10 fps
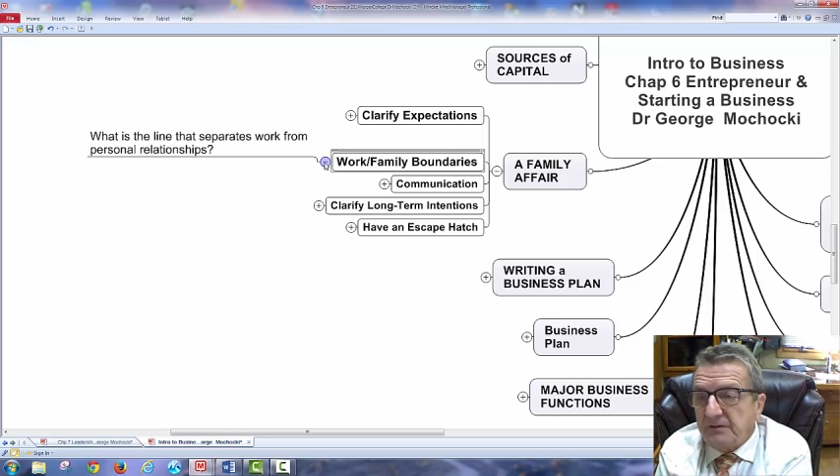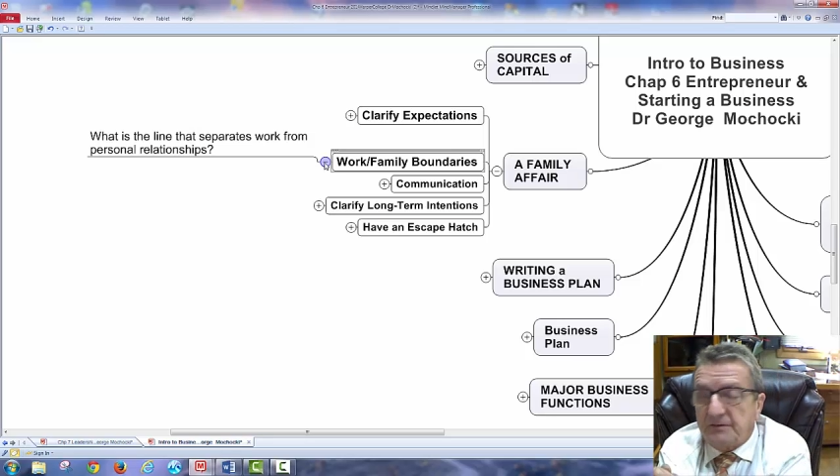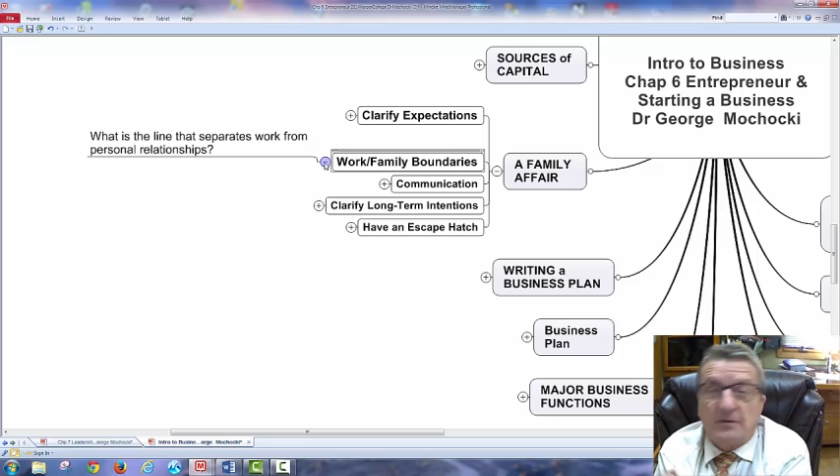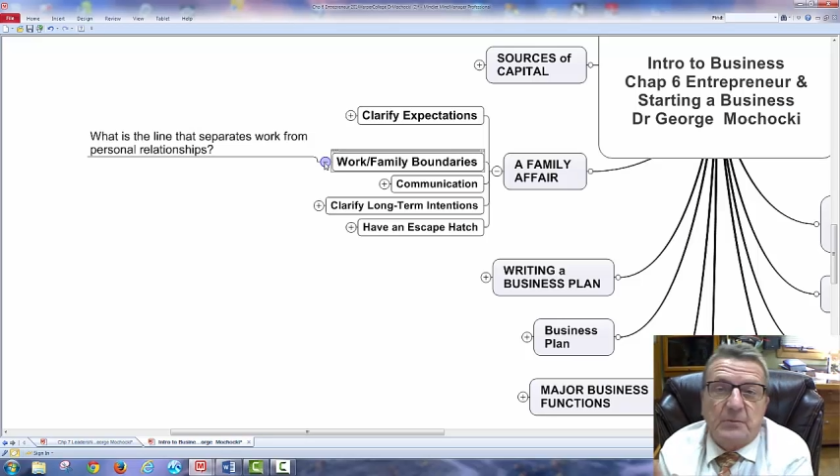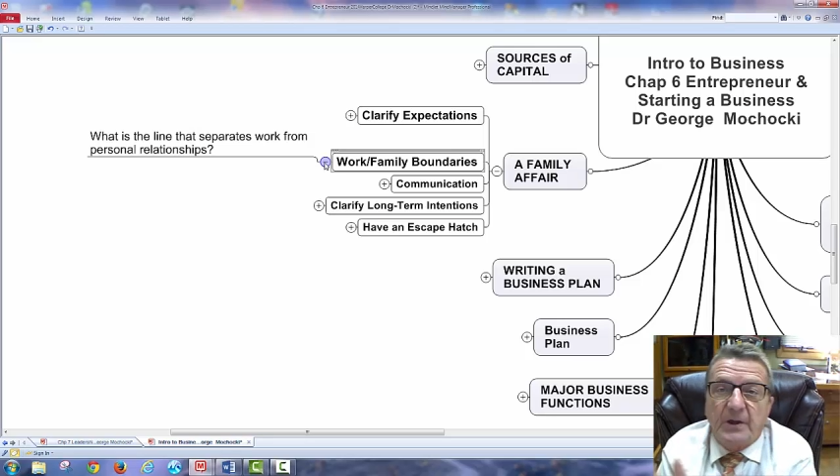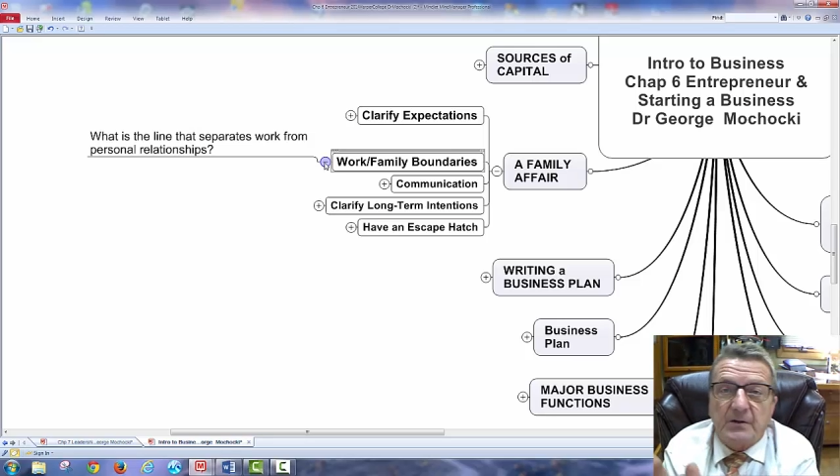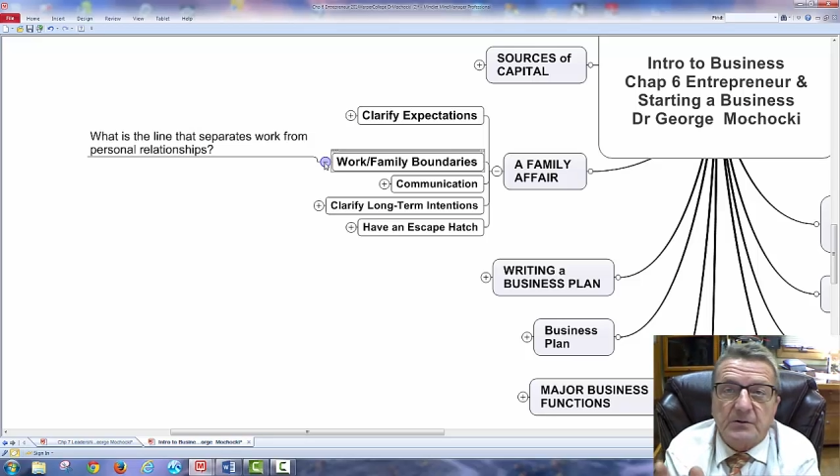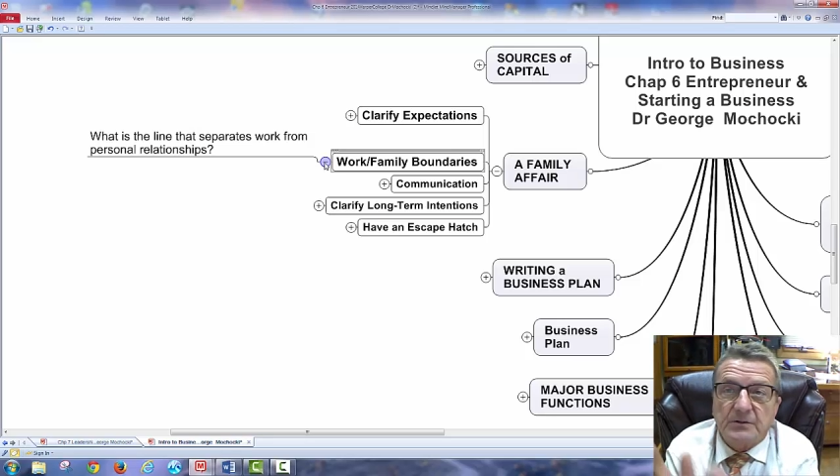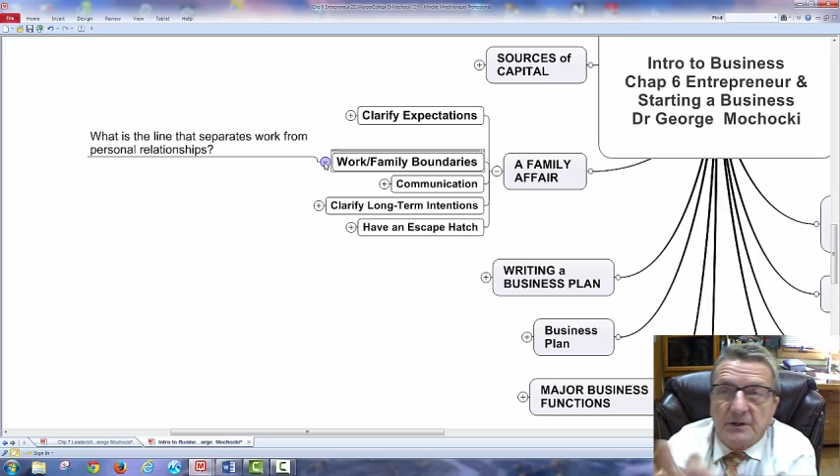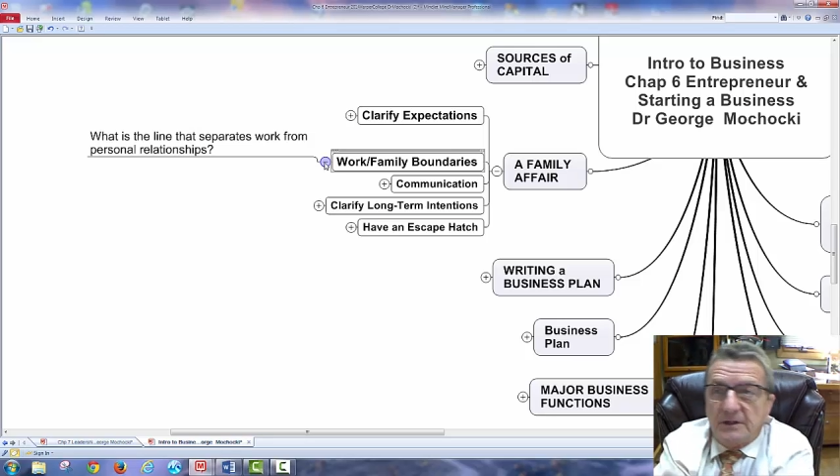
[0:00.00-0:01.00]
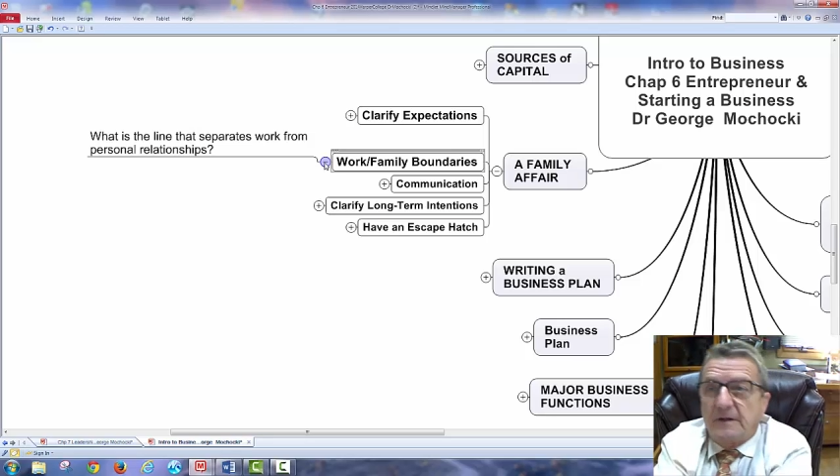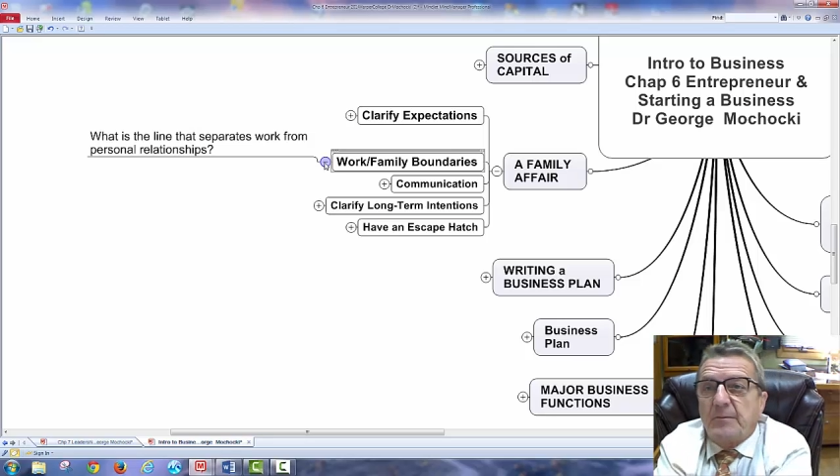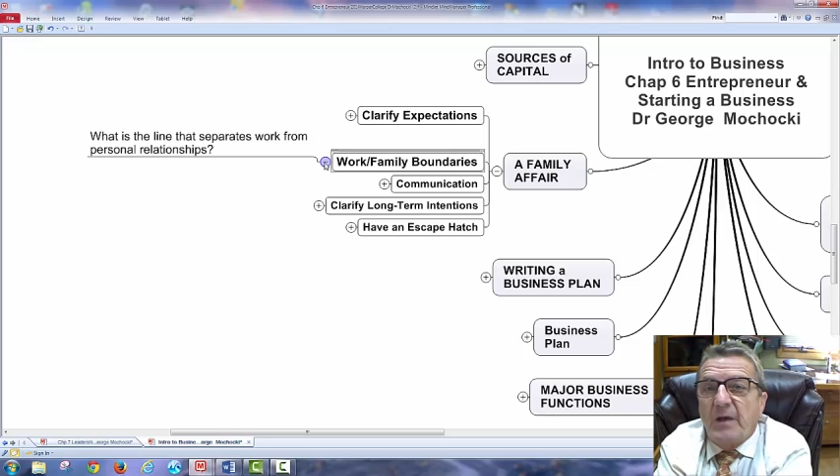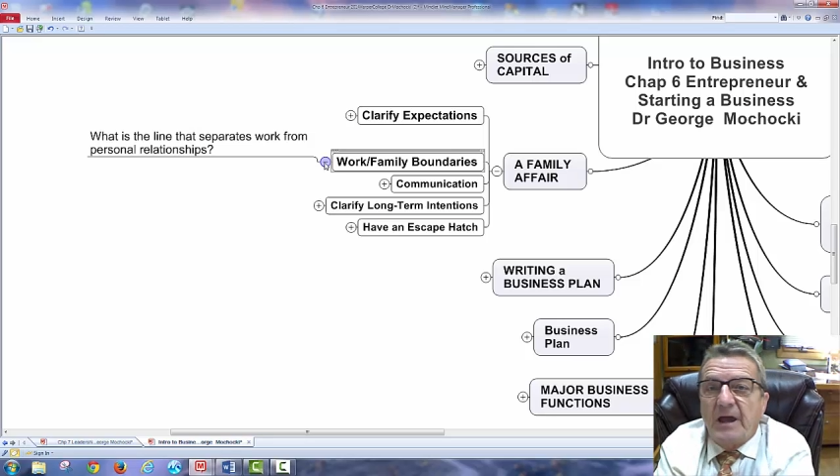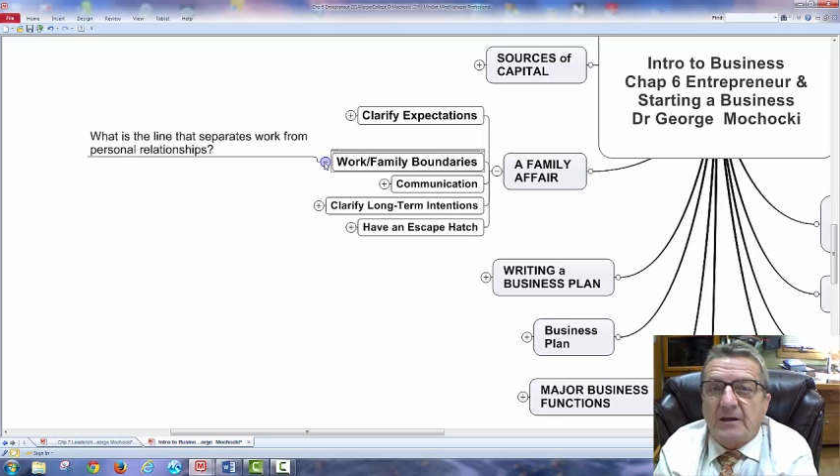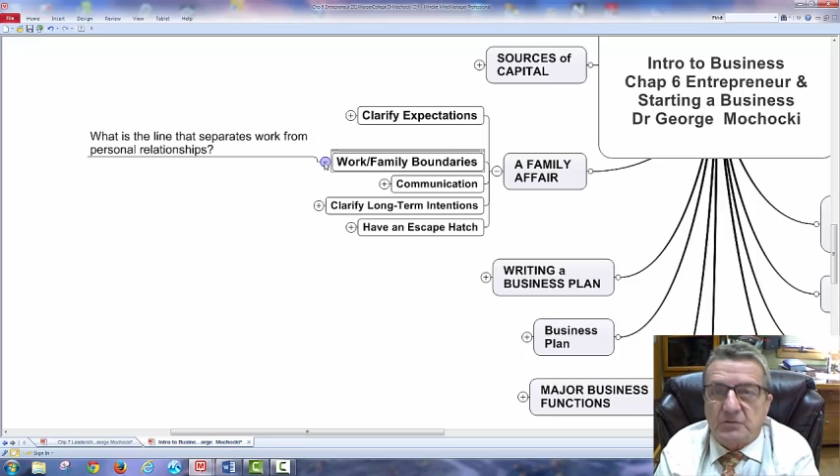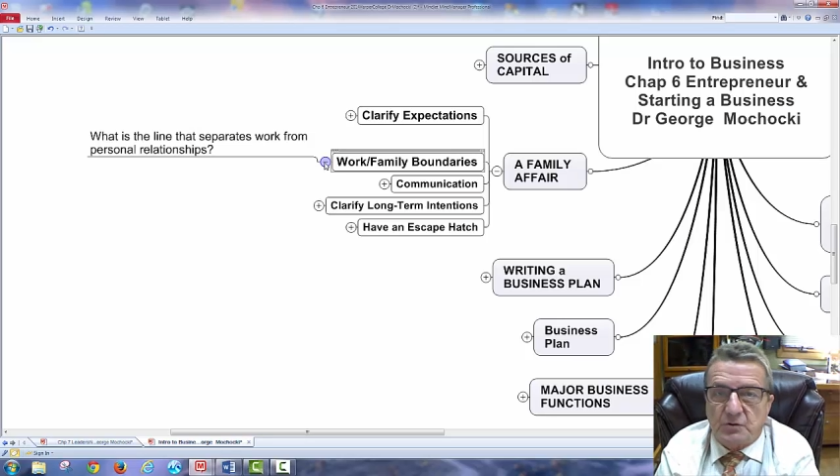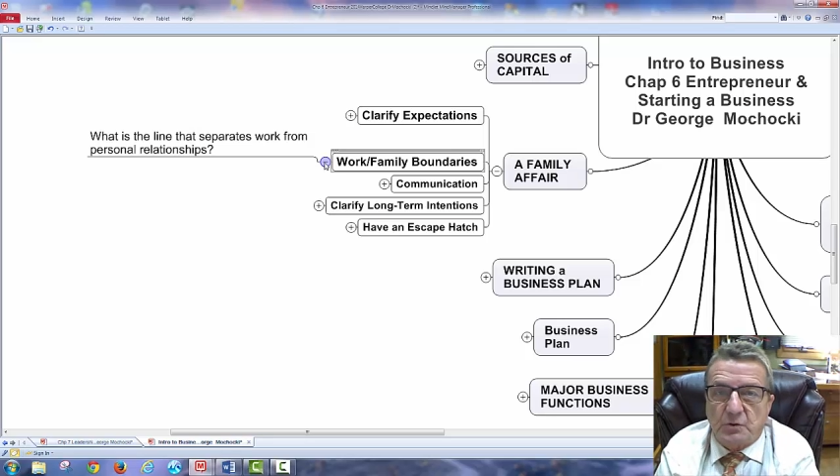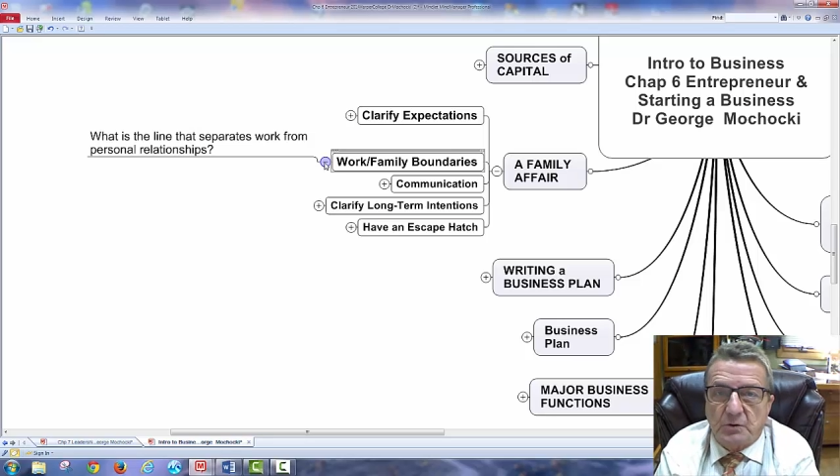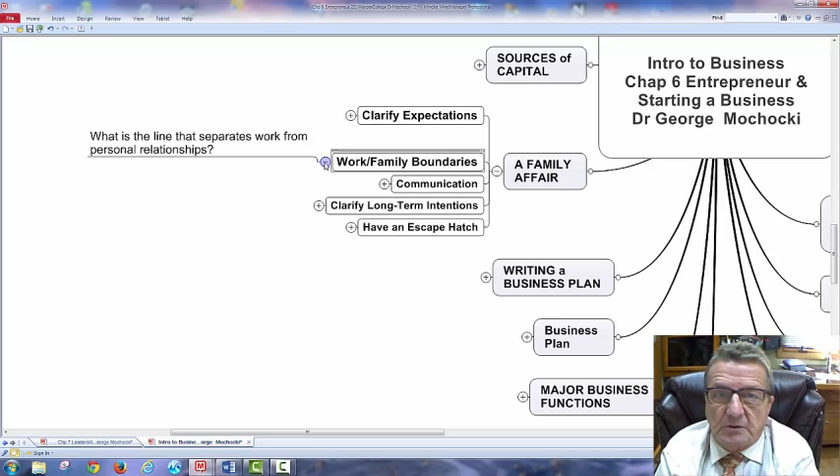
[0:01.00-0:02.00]
baker in the back,
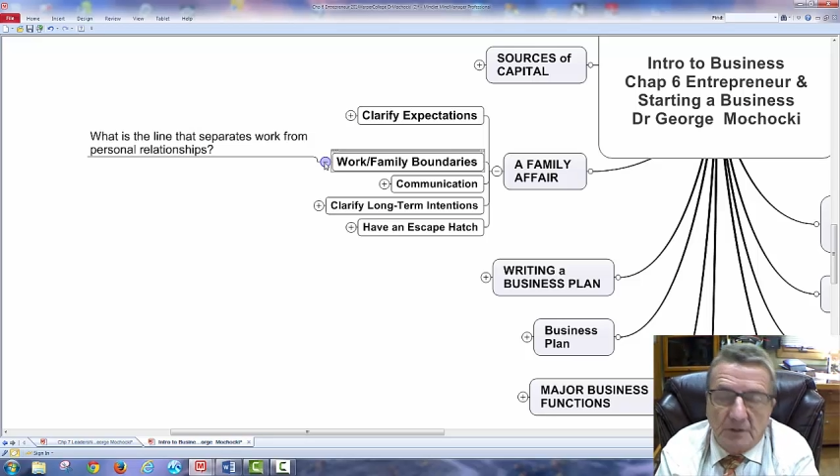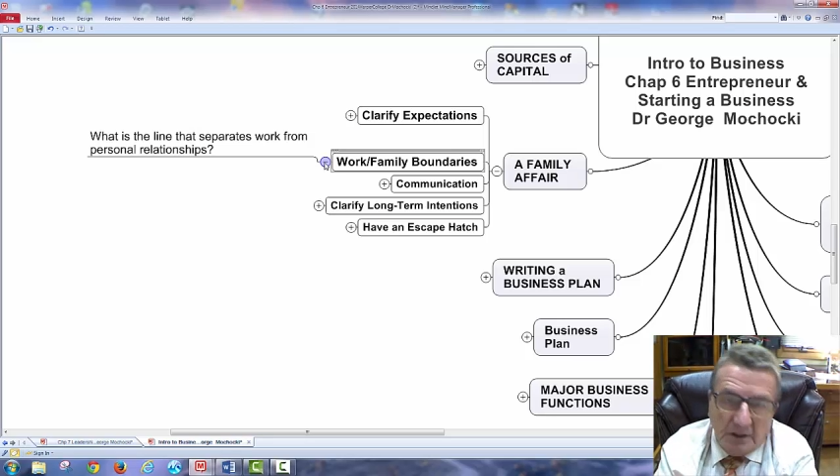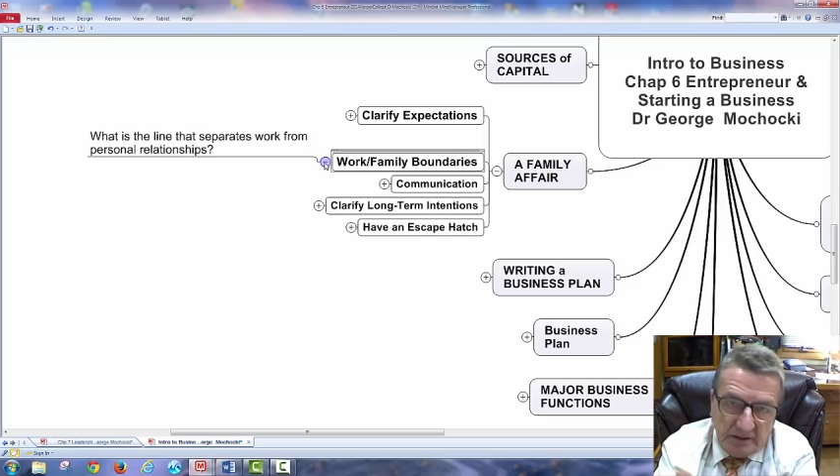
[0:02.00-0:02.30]
jeweler,